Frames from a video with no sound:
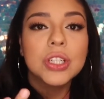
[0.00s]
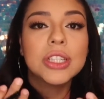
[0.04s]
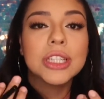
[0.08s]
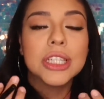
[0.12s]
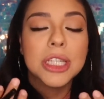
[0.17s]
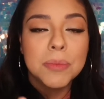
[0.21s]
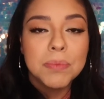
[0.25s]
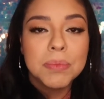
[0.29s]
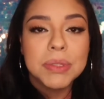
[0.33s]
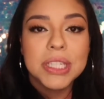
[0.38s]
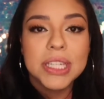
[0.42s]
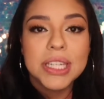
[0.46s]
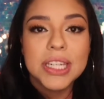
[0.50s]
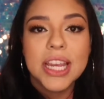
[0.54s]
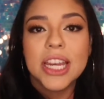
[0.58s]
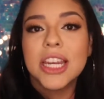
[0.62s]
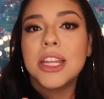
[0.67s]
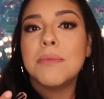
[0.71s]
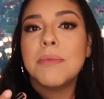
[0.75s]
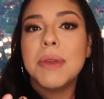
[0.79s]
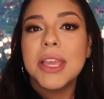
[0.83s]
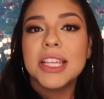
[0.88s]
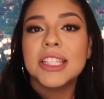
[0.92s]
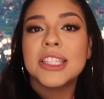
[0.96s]
lips in and
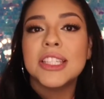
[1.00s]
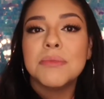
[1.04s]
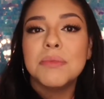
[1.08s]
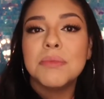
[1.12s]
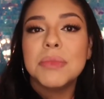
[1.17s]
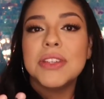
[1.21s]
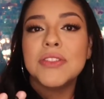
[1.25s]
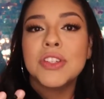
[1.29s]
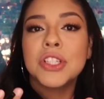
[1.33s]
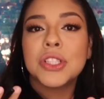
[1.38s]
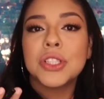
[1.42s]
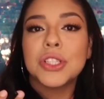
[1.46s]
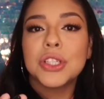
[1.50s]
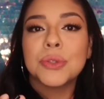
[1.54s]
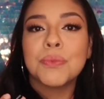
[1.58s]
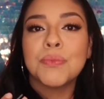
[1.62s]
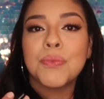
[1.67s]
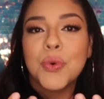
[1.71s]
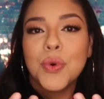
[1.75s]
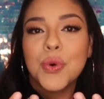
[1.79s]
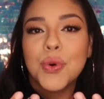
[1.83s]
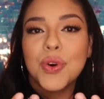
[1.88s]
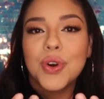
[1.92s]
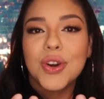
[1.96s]
it makes them even look
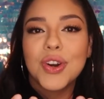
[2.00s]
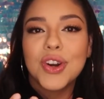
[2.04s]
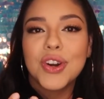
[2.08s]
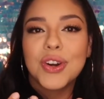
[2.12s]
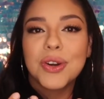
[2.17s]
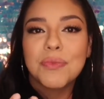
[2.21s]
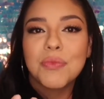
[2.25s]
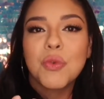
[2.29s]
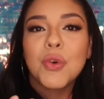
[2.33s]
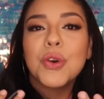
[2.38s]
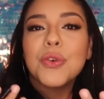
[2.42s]
more